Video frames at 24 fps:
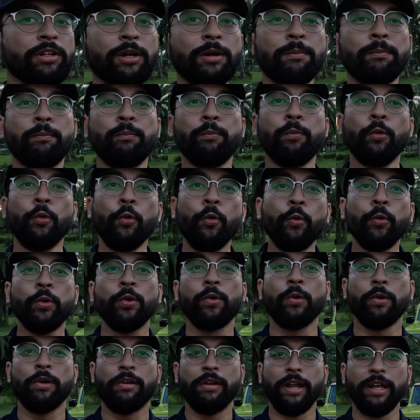a boon
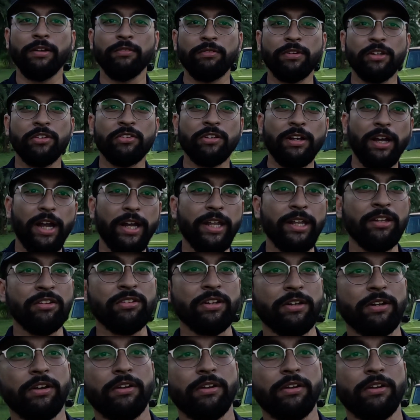to drive this car in city